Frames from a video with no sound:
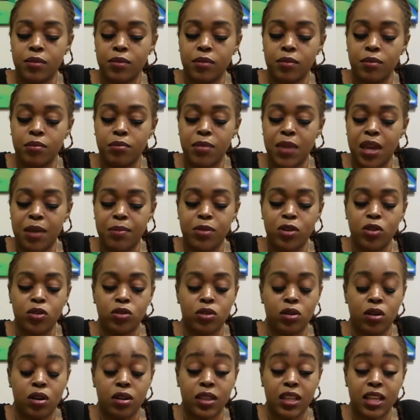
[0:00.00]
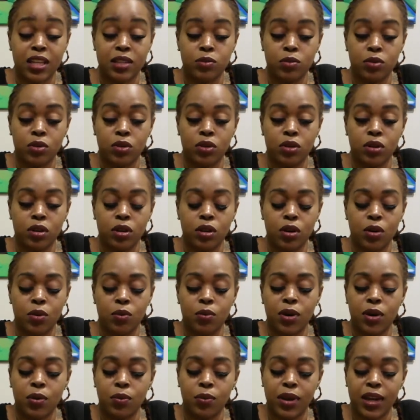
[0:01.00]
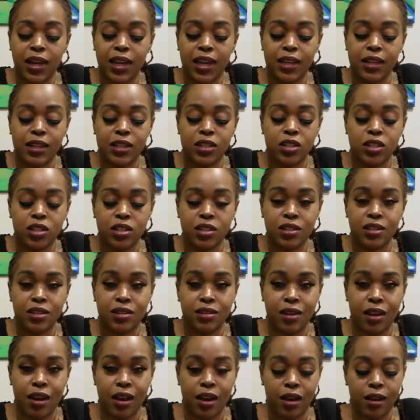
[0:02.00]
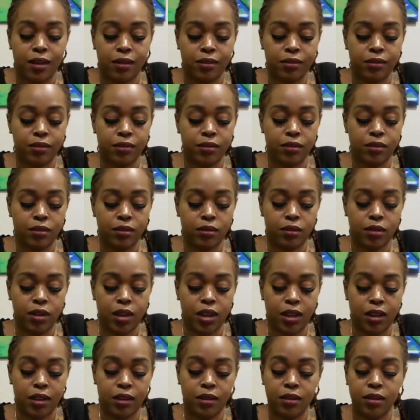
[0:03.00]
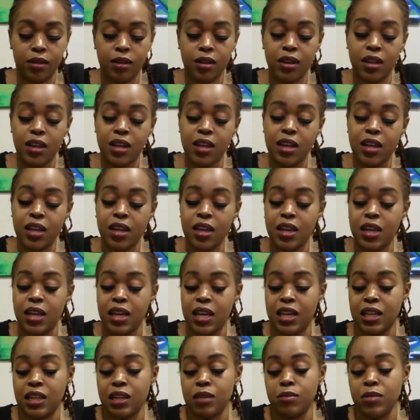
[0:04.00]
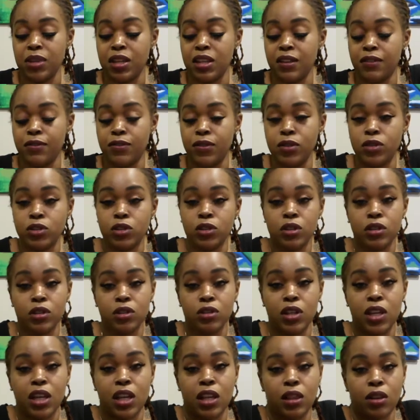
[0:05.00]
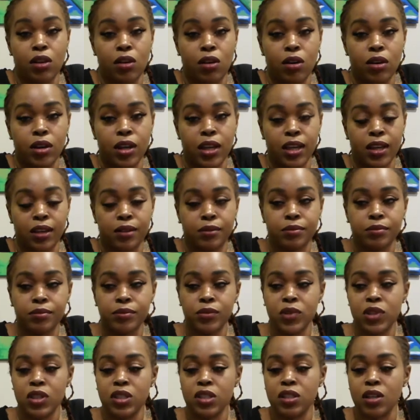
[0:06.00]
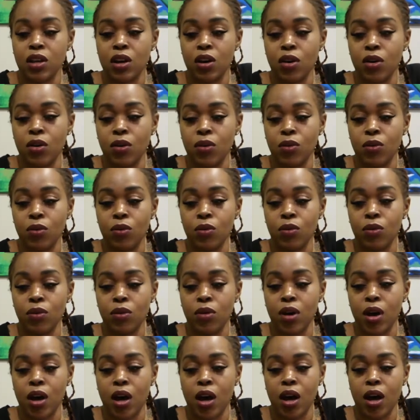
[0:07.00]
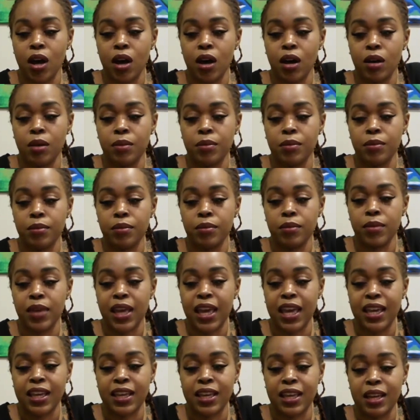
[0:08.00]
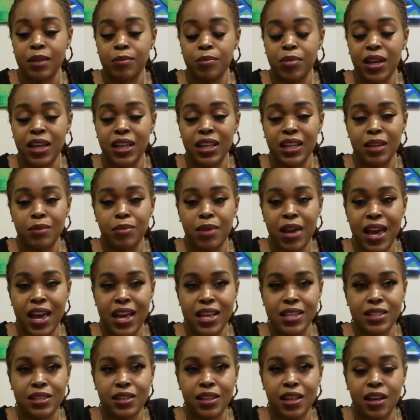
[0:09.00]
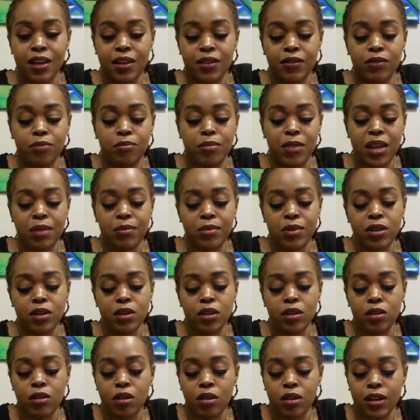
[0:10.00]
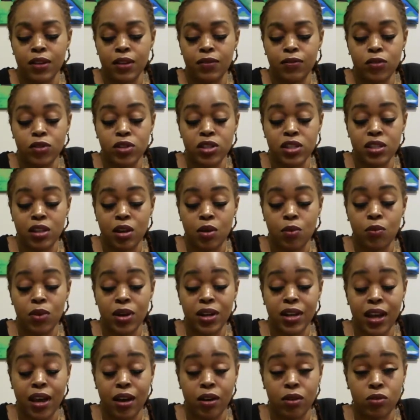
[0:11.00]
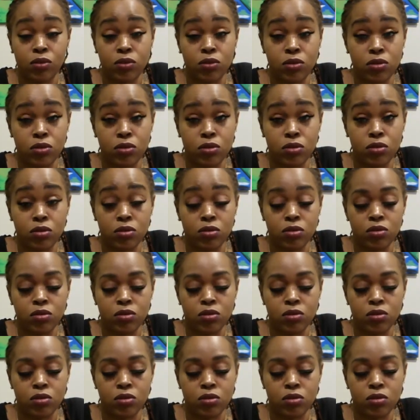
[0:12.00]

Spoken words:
maybe you thought things were going to go one way and it just did not. Okay. In the immediate future, you get longing. So, aching, pining, past love. Maybe you're longing for someone else.